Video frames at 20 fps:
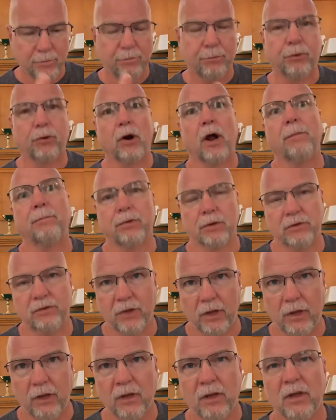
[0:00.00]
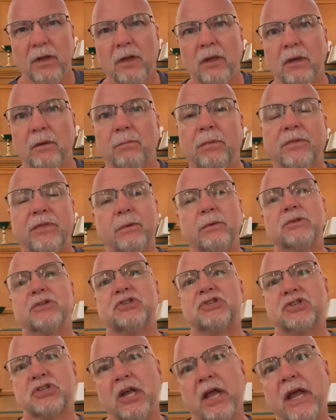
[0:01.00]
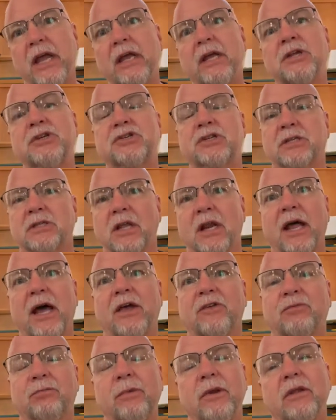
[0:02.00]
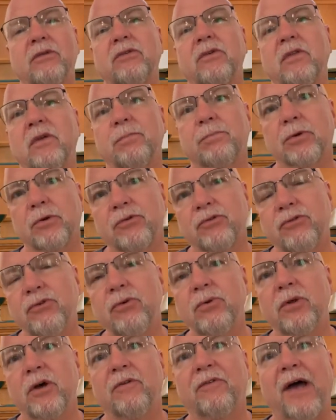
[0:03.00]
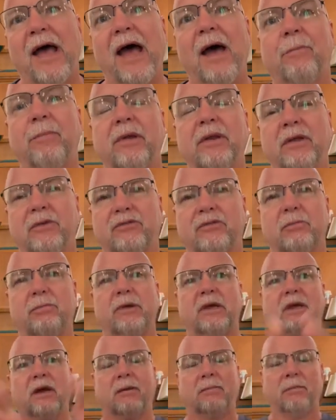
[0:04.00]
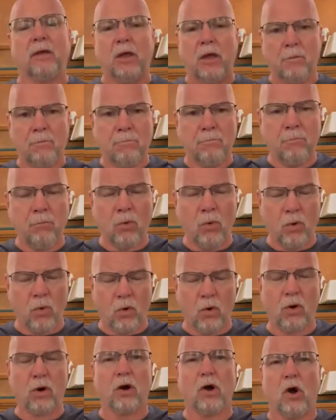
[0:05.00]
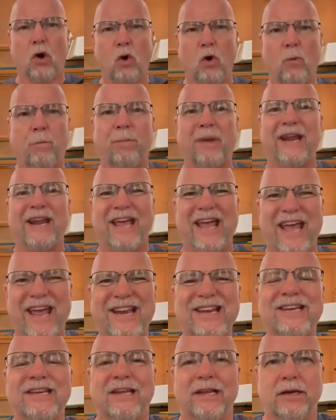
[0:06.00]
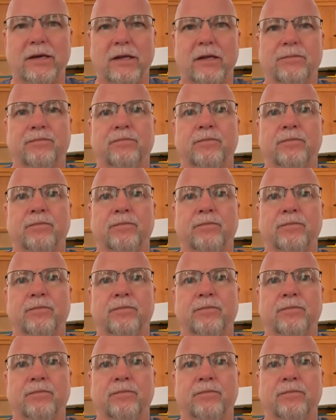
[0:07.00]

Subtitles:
Property. But it was changed at the last minute to the pursuit of happiness, to become more open-ended.